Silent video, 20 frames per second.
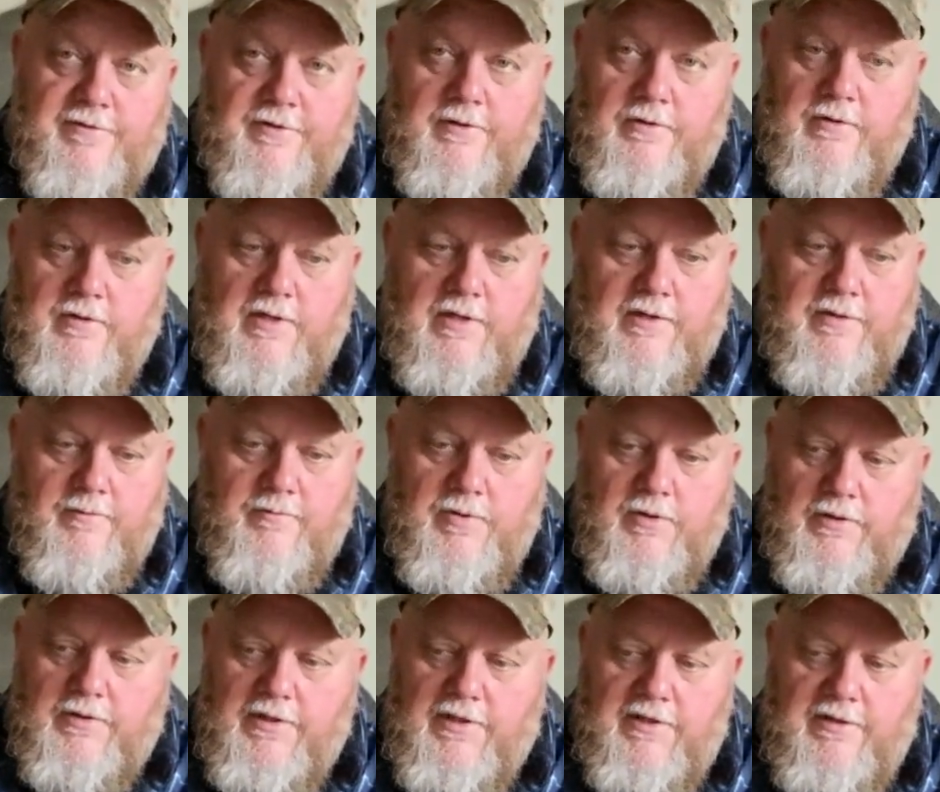and I
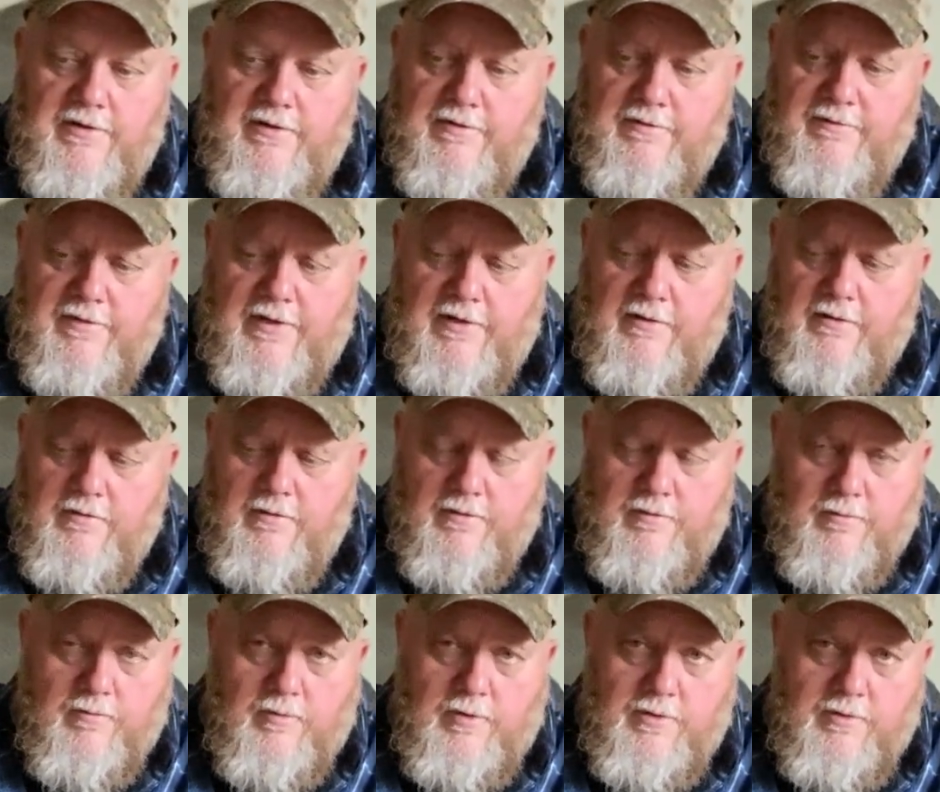don't
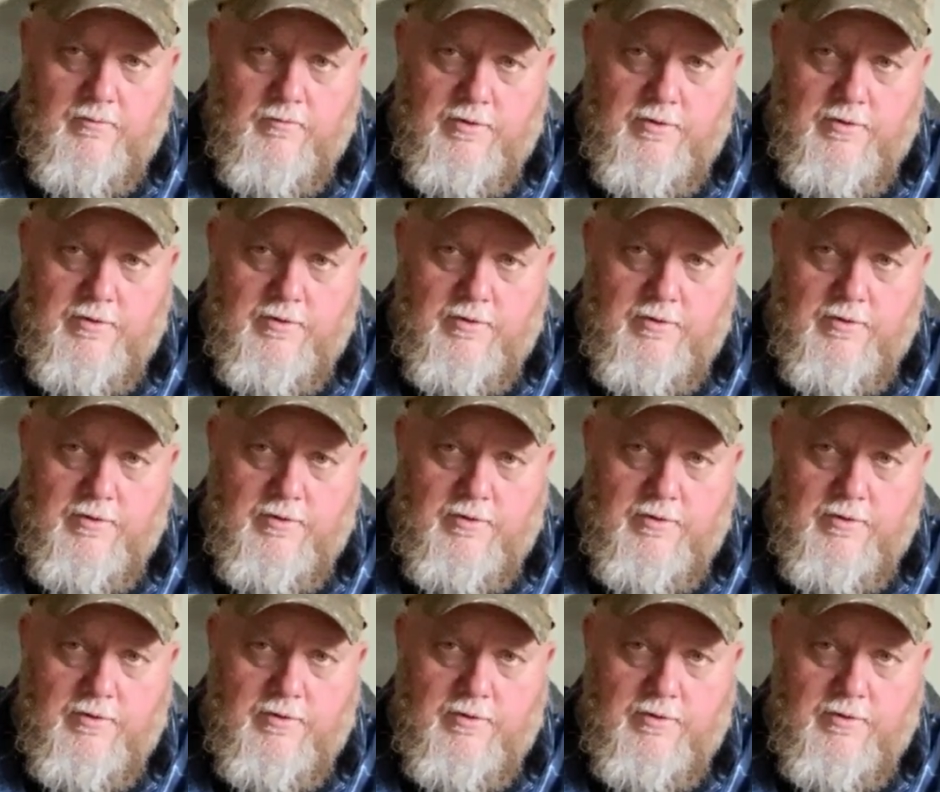know what